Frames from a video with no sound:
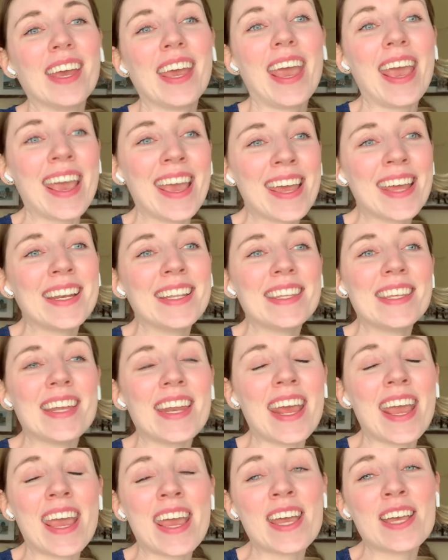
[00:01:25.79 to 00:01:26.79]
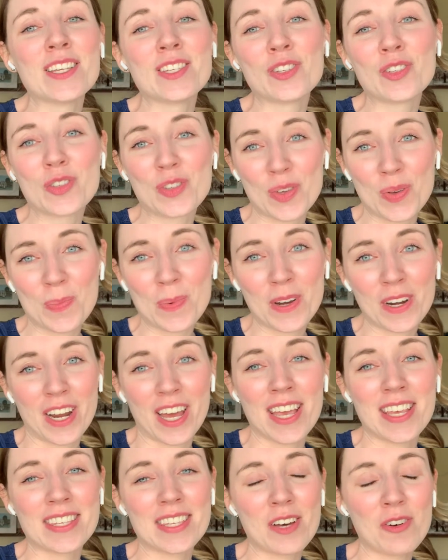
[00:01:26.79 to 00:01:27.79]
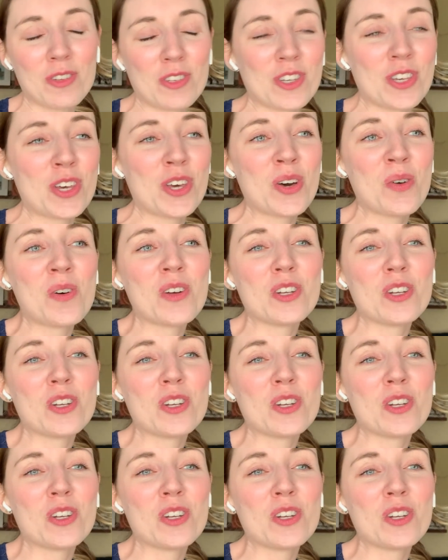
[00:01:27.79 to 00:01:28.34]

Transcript: and today is super nice out too,